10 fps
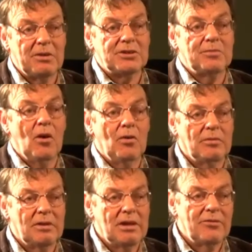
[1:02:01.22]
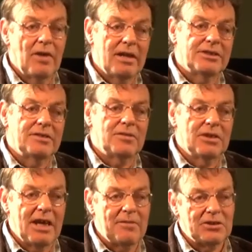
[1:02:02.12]
quite small relative to
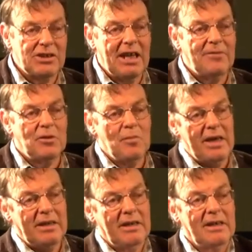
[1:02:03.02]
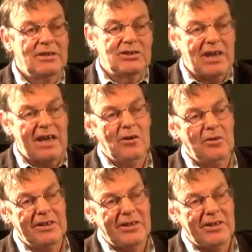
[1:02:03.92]
the efforts they have to make to sack all their